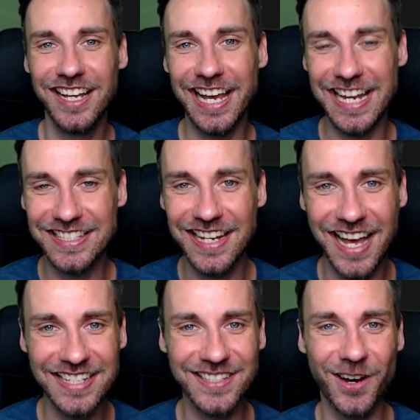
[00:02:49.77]
And as the
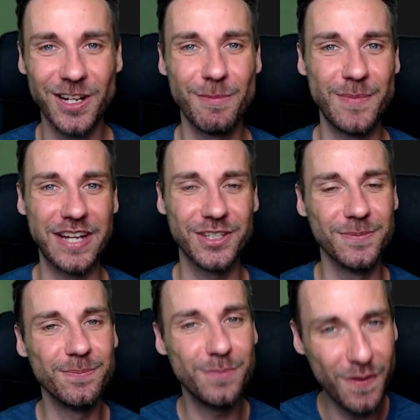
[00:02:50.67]
last honorable
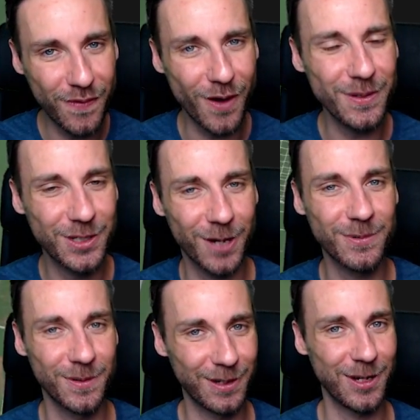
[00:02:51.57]
mention, before we come
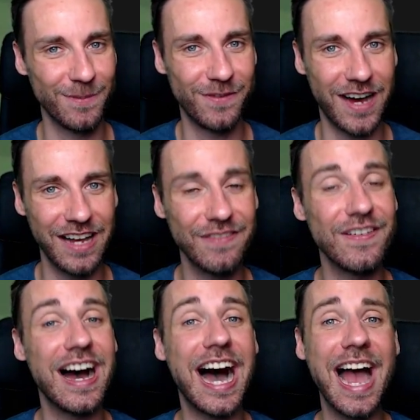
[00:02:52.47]
to the top 5,
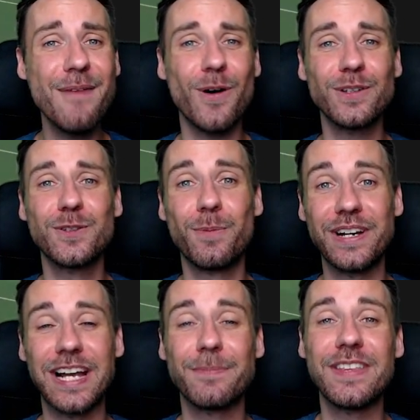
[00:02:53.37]
I want to
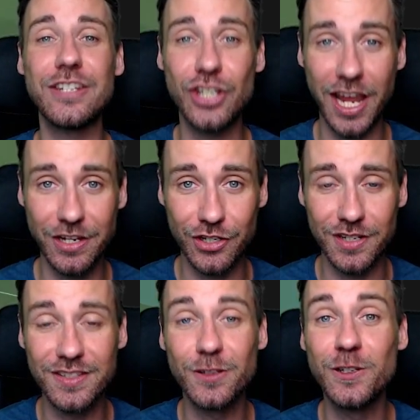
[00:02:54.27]
bring up the
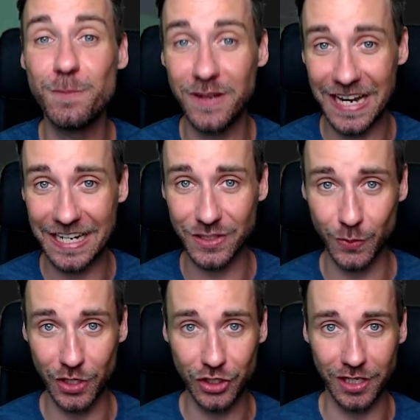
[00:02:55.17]
changes to player
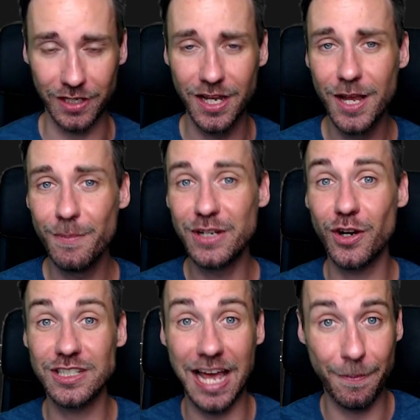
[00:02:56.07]
switching,
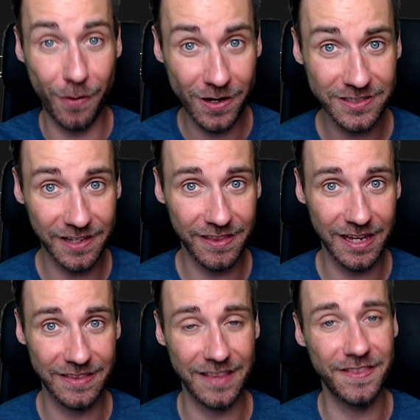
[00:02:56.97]
because I personally
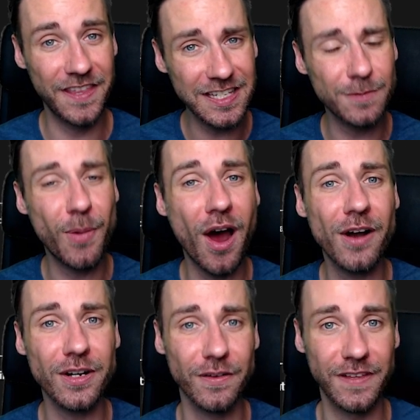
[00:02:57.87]
think that this
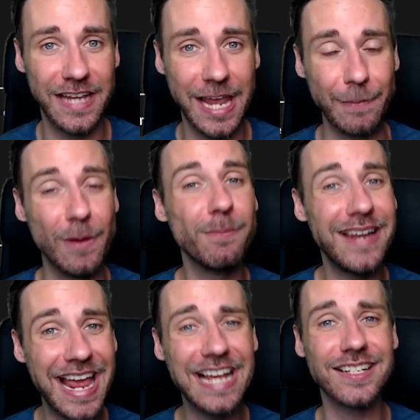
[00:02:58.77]
part of the game,
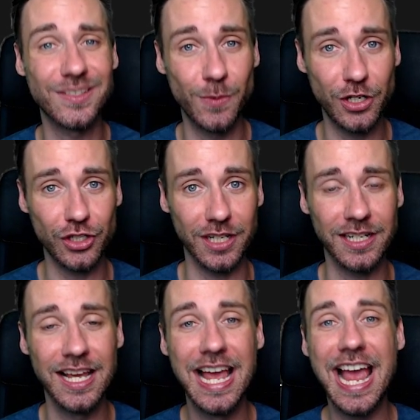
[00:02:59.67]
player
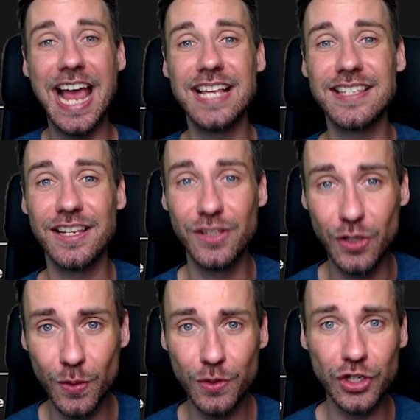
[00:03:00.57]
switching, has a
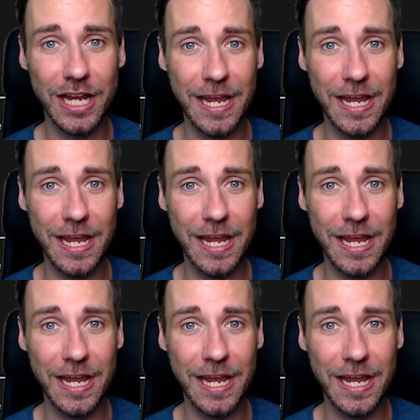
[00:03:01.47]
huge